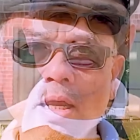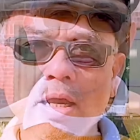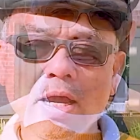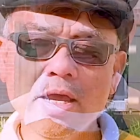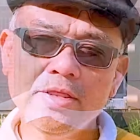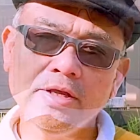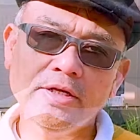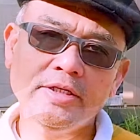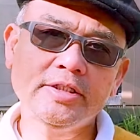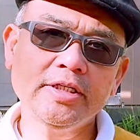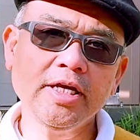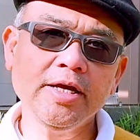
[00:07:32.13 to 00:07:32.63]

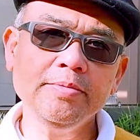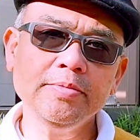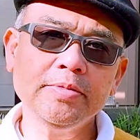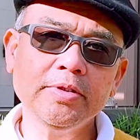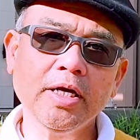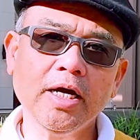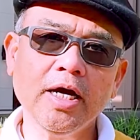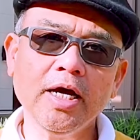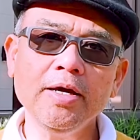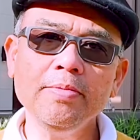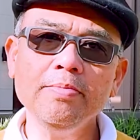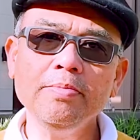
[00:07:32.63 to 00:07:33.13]
At the same
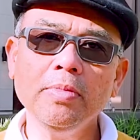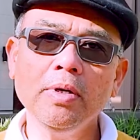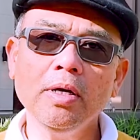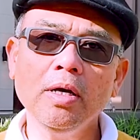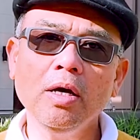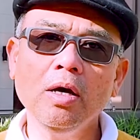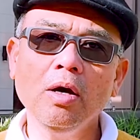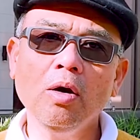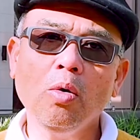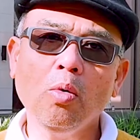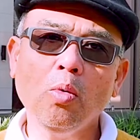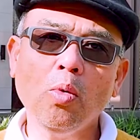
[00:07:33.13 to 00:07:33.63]
time,
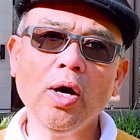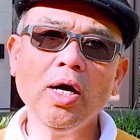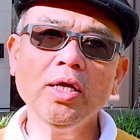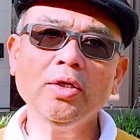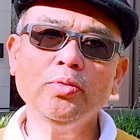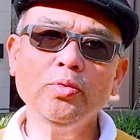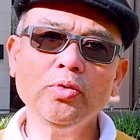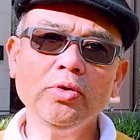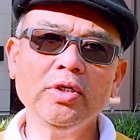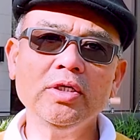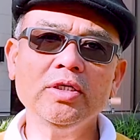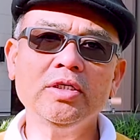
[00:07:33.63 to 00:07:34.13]
what
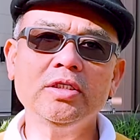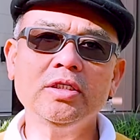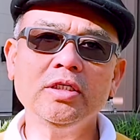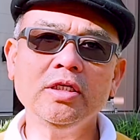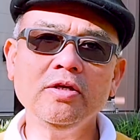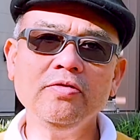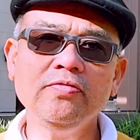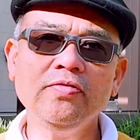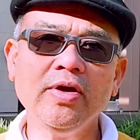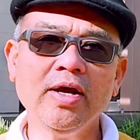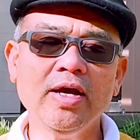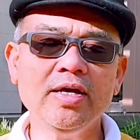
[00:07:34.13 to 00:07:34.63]
we
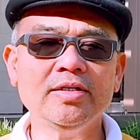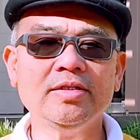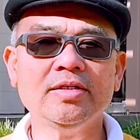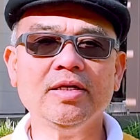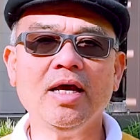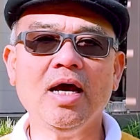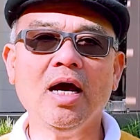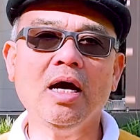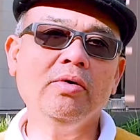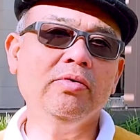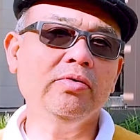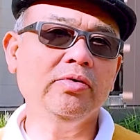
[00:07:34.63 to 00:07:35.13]
receive as
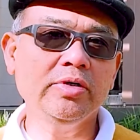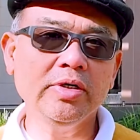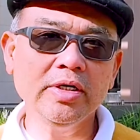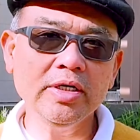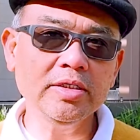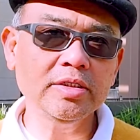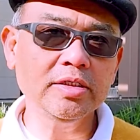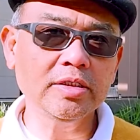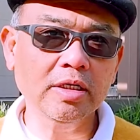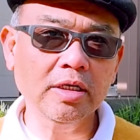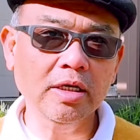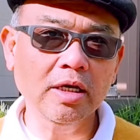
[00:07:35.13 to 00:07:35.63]
our
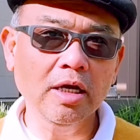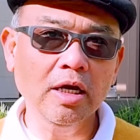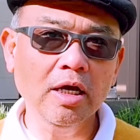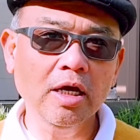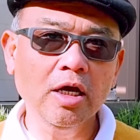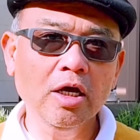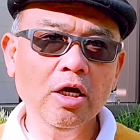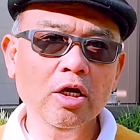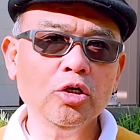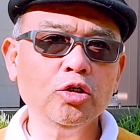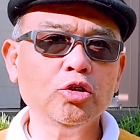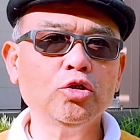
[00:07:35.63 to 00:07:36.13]
rizq
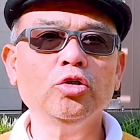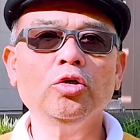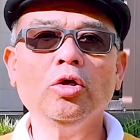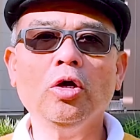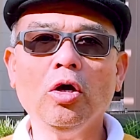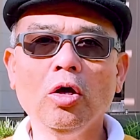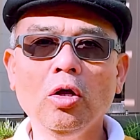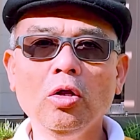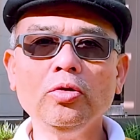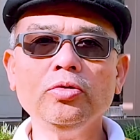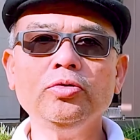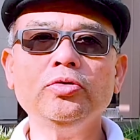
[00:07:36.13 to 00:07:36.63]
should
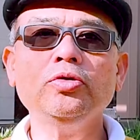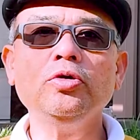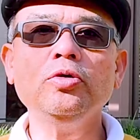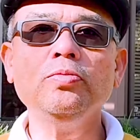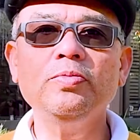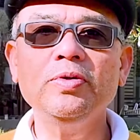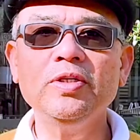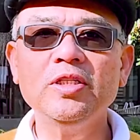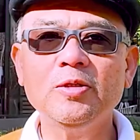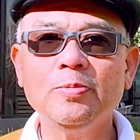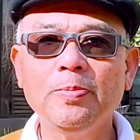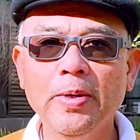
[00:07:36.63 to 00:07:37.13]
also
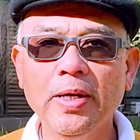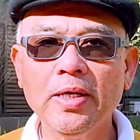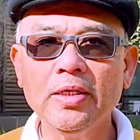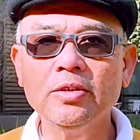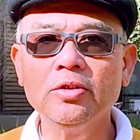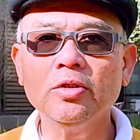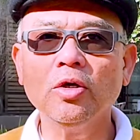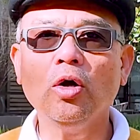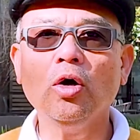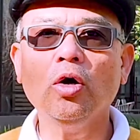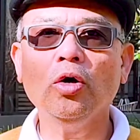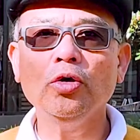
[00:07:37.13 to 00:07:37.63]
be
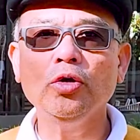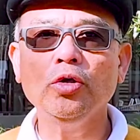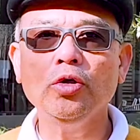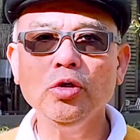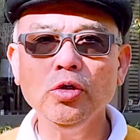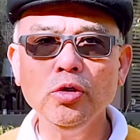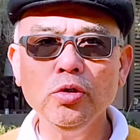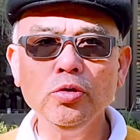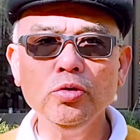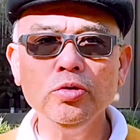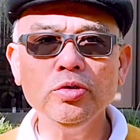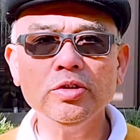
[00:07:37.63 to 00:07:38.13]
spent or
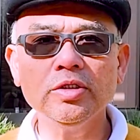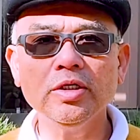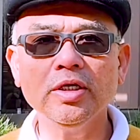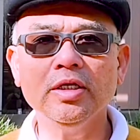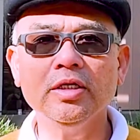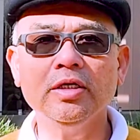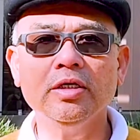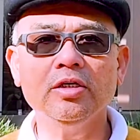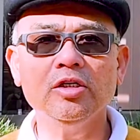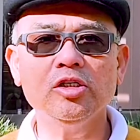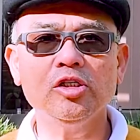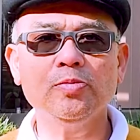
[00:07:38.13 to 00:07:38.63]
used
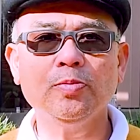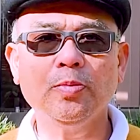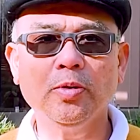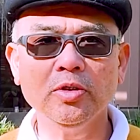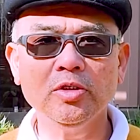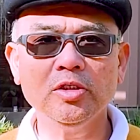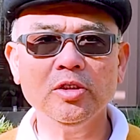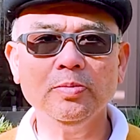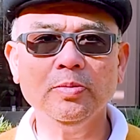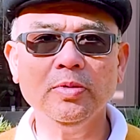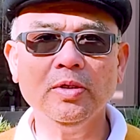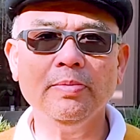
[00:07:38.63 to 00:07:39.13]
in a
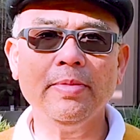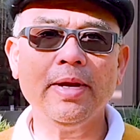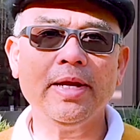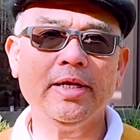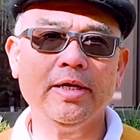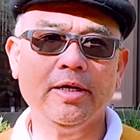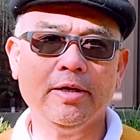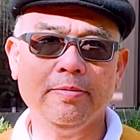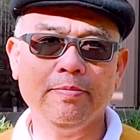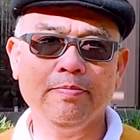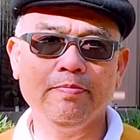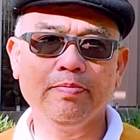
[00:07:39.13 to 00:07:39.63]
responsible
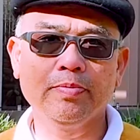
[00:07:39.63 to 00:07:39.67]
manner,